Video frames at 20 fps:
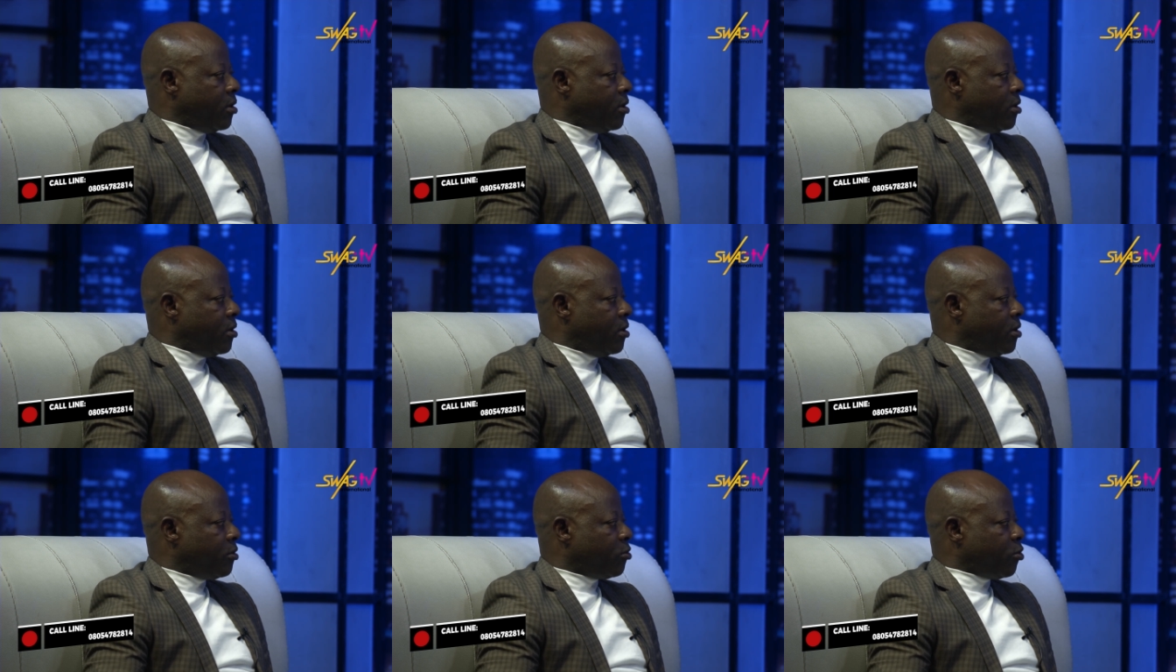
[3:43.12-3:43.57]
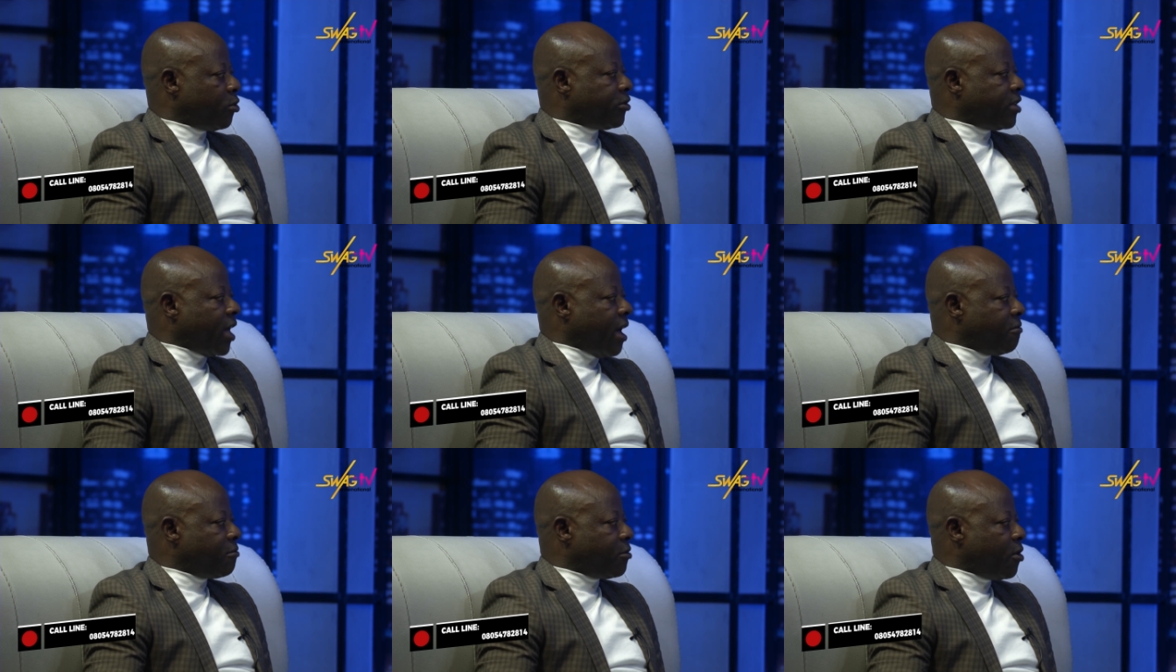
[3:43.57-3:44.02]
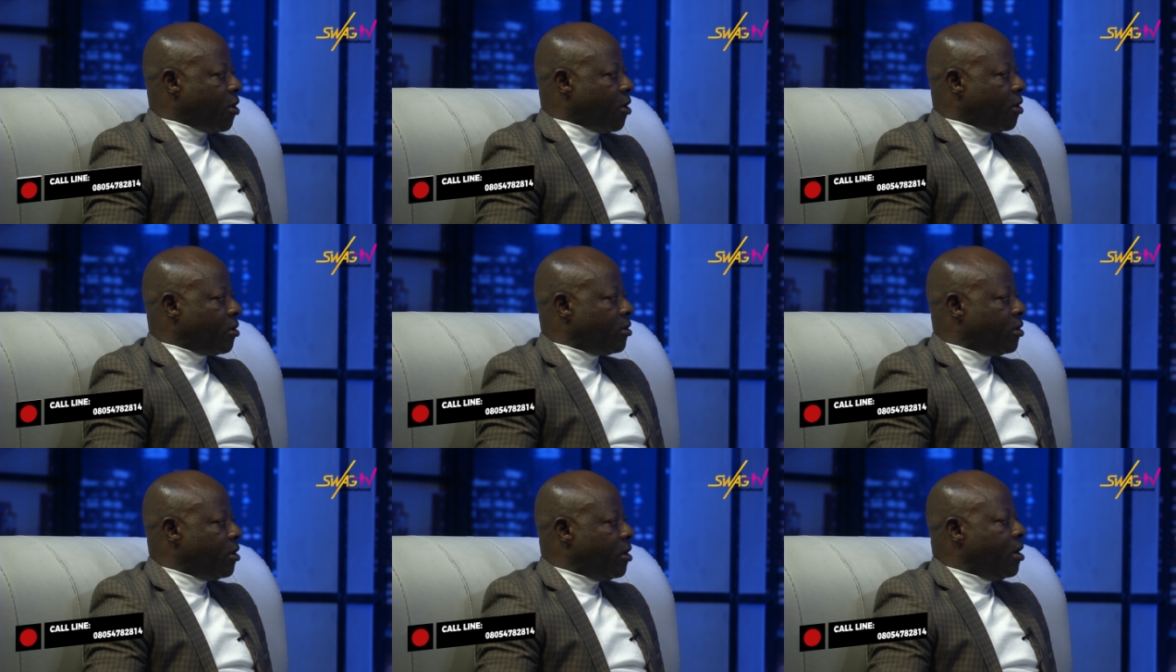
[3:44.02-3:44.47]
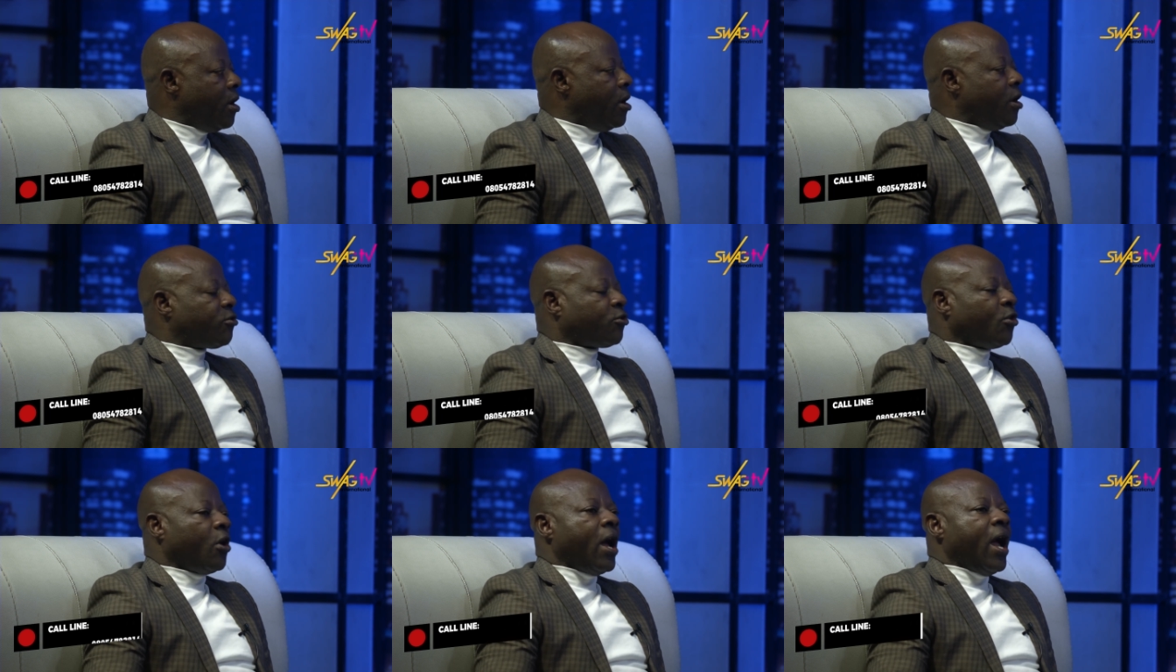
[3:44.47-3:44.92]
okay. to serve God. Hmm.
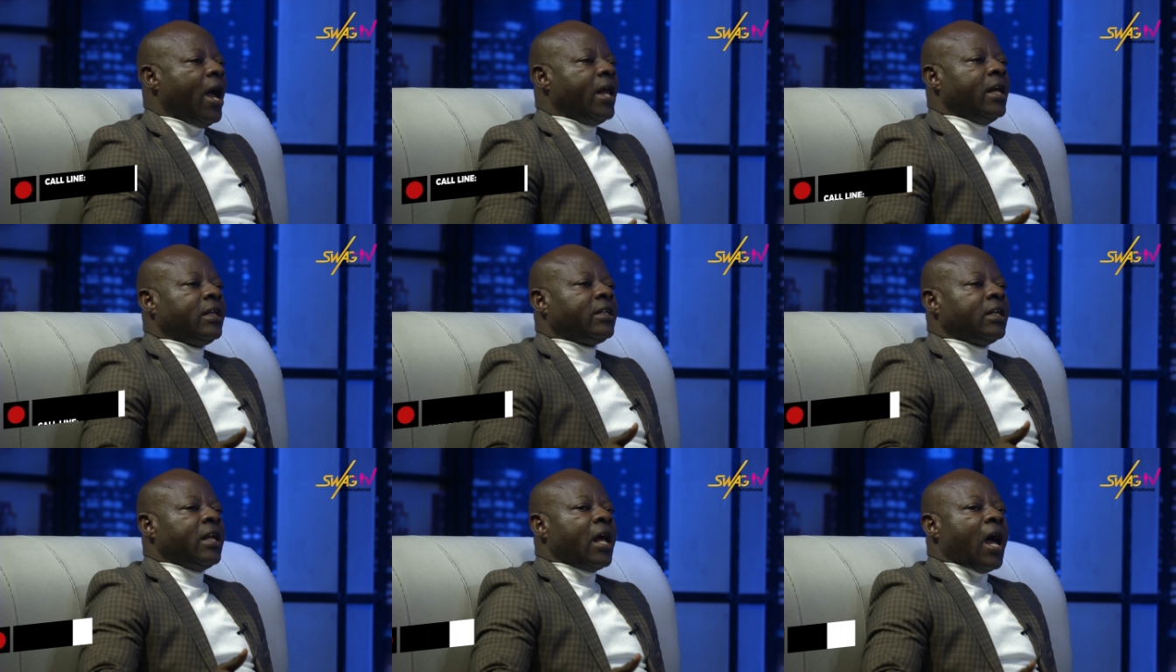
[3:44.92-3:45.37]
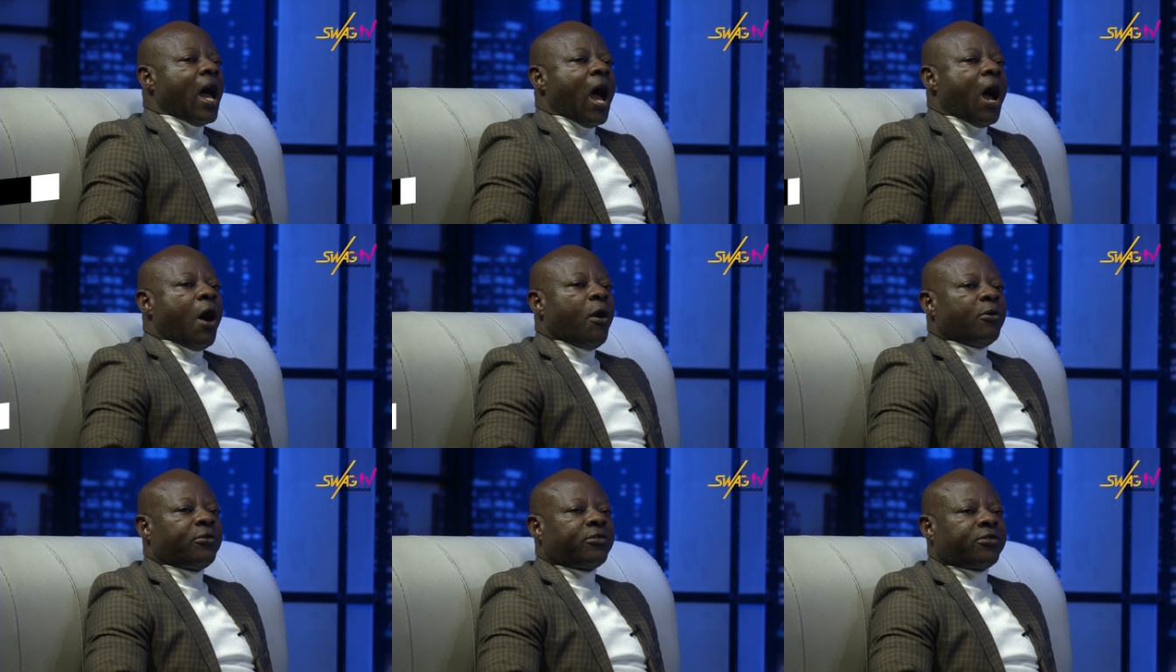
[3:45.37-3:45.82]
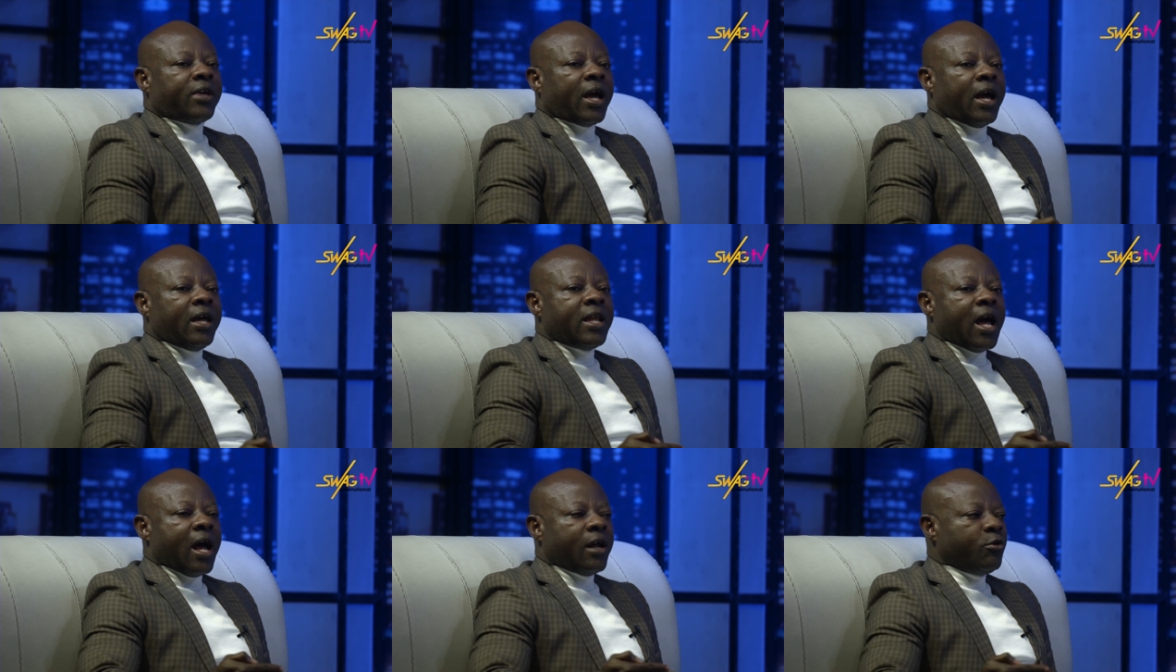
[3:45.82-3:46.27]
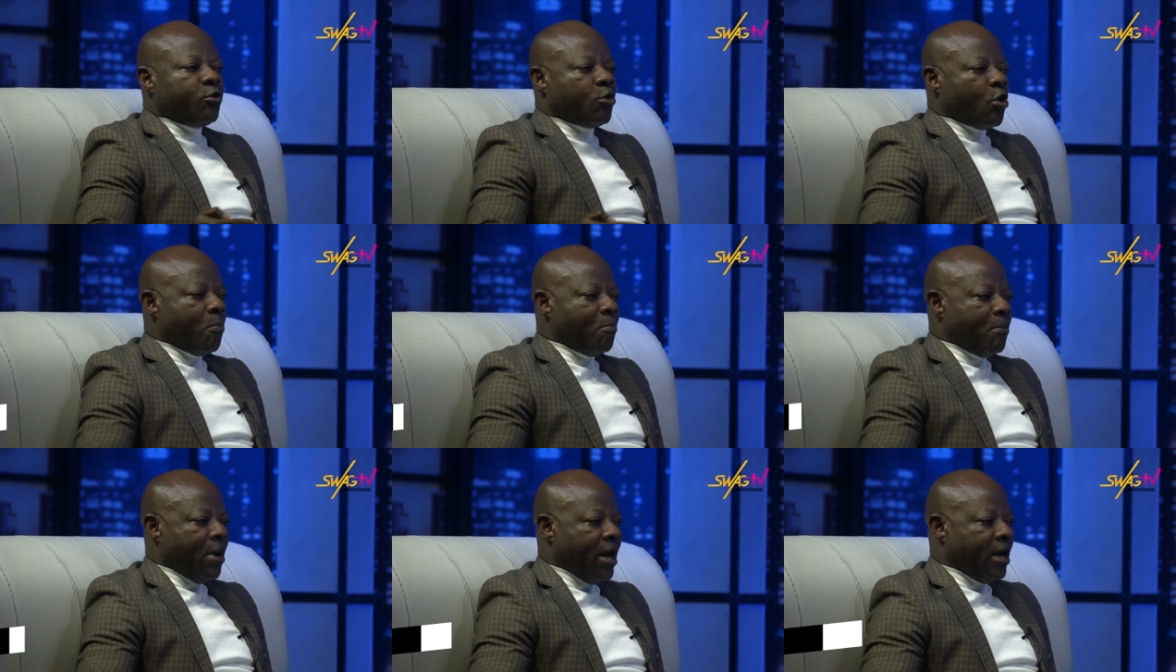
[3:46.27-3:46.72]
So anything outside that
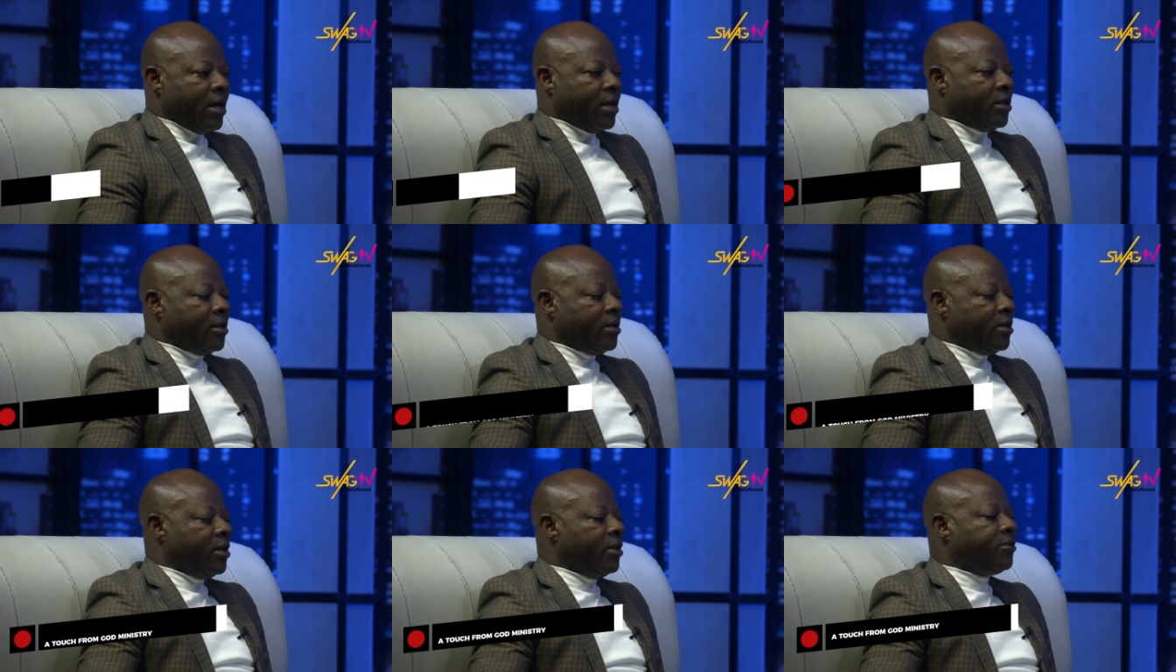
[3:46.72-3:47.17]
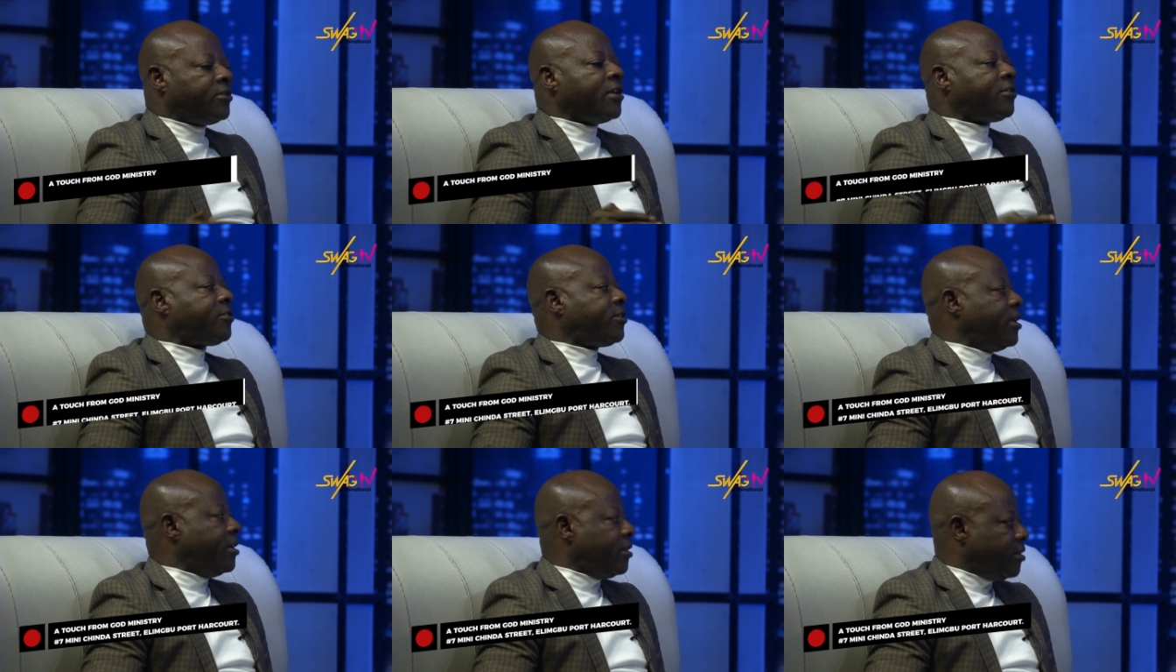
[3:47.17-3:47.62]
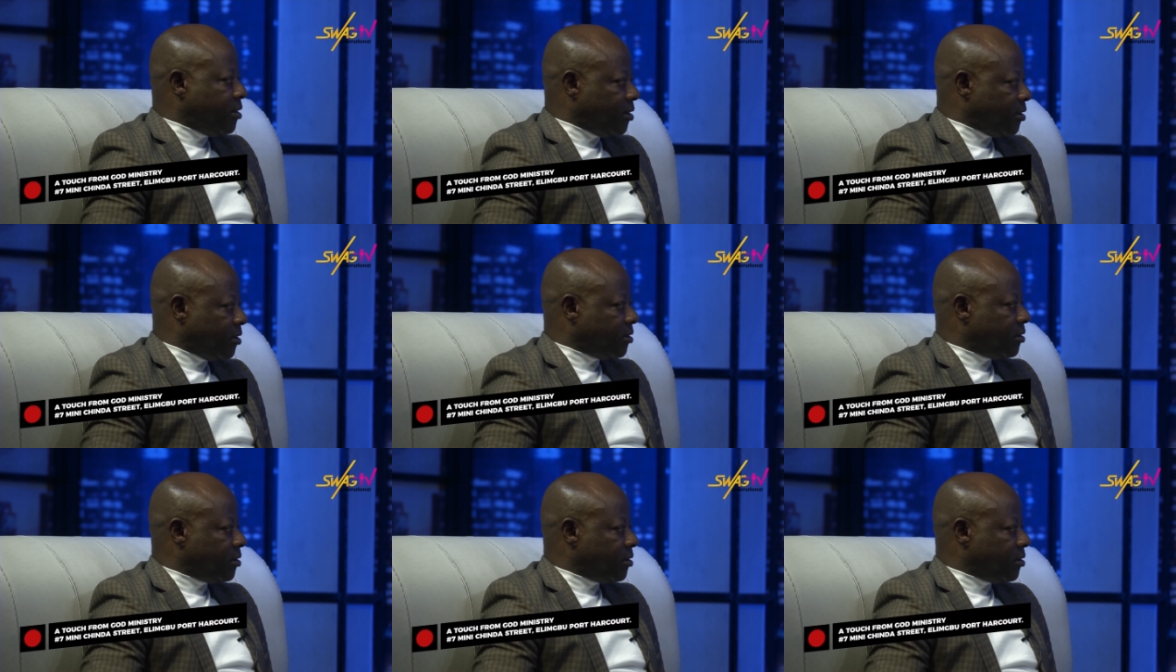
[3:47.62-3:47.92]
domain is a sin.